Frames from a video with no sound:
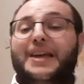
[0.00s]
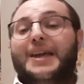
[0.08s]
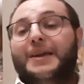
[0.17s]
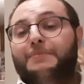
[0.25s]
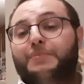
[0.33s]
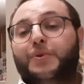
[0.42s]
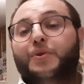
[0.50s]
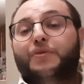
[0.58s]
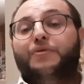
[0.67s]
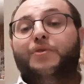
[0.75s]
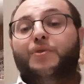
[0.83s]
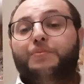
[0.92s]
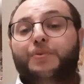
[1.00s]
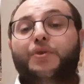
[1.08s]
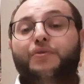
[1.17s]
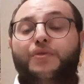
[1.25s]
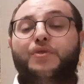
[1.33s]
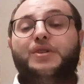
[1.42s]
a beautiful,
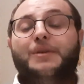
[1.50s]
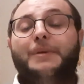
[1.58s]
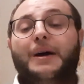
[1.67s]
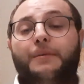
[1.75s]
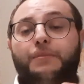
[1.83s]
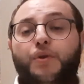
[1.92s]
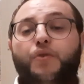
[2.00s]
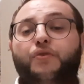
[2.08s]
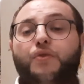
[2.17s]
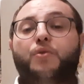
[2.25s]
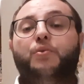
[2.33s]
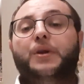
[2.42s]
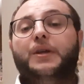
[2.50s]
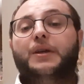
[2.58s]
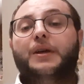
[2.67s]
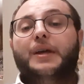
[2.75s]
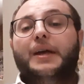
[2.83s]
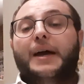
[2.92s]
beautiful Shabbat, beautiful week.
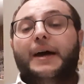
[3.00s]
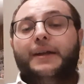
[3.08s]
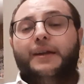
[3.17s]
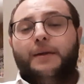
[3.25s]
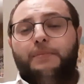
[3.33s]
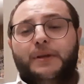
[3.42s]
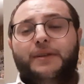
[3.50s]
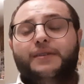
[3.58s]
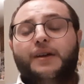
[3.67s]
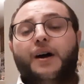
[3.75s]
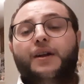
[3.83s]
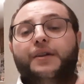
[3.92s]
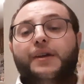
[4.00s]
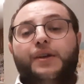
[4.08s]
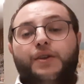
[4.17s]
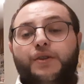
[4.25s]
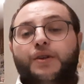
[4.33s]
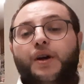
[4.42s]
And please God,
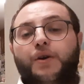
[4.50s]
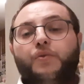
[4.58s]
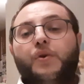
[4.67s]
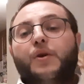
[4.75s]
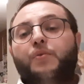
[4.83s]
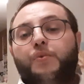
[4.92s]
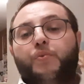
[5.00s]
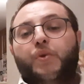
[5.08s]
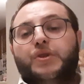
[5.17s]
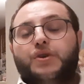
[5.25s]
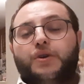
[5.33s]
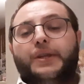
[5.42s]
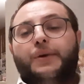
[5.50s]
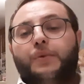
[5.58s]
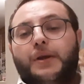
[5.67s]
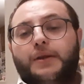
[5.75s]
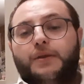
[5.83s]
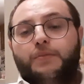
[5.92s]
we're told that
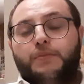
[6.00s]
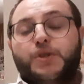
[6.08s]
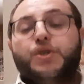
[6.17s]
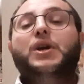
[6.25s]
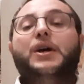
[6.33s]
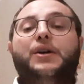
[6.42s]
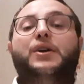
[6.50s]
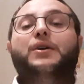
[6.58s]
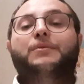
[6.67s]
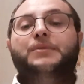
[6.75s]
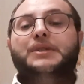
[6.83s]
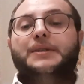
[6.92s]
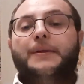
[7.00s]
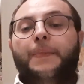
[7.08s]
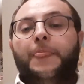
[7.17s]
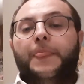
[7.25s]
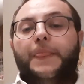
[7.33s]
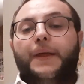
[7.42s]
when Mashiach comes,
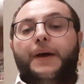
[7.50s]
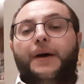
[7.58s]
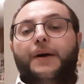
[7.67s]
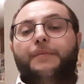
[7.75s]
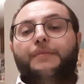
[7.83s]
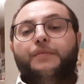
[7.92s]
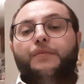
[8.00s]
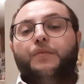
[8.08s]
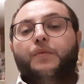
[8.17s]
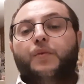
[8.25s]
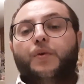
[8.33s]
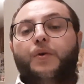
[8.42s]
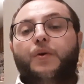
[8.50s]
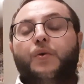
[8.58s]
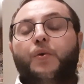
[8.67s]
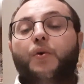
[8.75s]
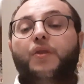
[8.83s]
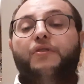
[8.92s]

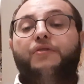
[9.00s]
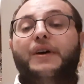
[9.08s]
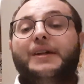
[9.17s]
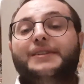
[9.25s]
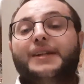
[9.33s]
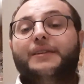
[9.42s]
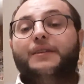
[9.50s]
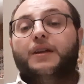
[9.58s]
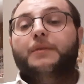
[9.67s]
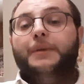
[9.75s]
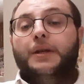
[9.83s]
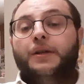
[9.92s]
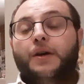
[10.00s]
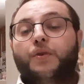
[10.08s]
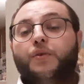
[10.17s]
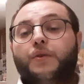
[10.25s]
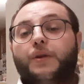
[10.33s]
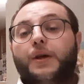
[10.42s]
all the fast days are going to be
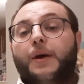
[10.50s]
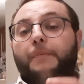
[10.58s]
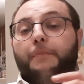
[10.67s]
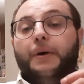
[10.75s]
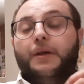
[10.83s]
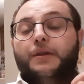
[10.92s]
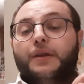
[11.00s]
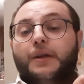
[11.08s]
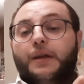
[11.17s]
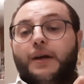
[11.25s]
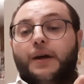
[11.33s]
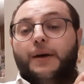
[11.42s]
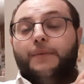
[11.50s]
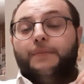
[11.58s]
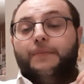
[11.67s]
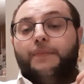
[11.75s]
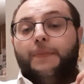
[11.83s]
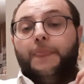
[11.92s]
annulled. But
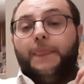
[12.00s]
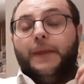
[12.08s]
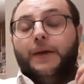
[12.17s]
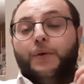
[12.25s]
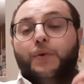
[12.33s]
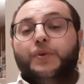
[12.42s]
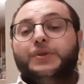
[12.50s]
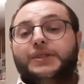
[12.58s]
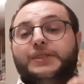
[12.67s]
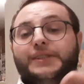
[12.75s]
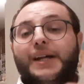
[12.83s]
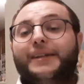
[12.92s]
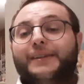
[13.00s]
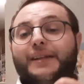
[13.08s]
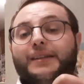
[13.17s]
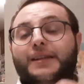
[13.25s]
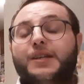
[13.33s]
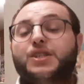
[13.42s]
it also says
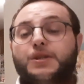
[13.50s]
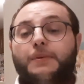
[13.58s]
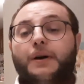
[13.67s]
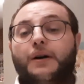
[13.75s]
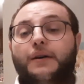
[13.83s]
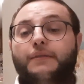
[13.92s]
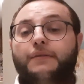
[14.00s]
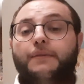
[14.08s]
that Tisha B'Av